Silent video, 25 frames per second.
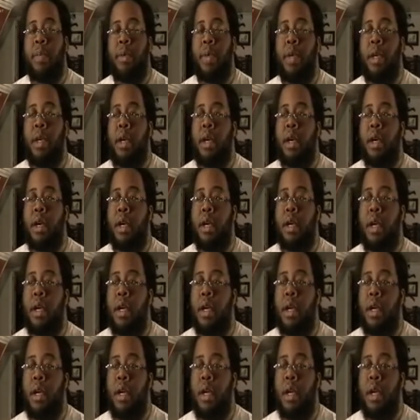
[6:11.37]

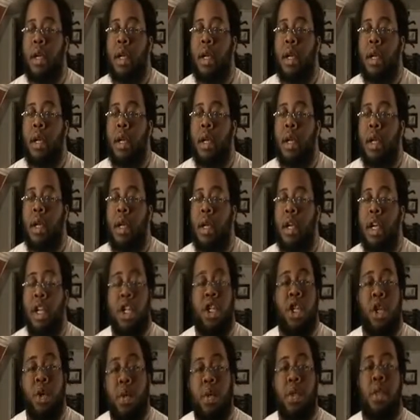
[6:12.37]

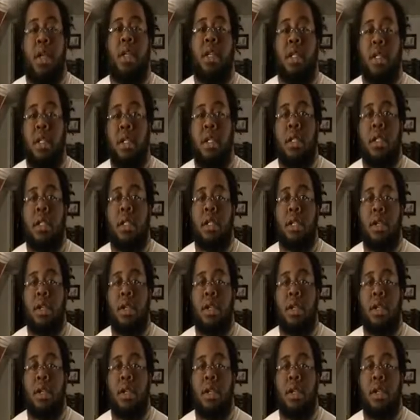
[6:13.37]
do this.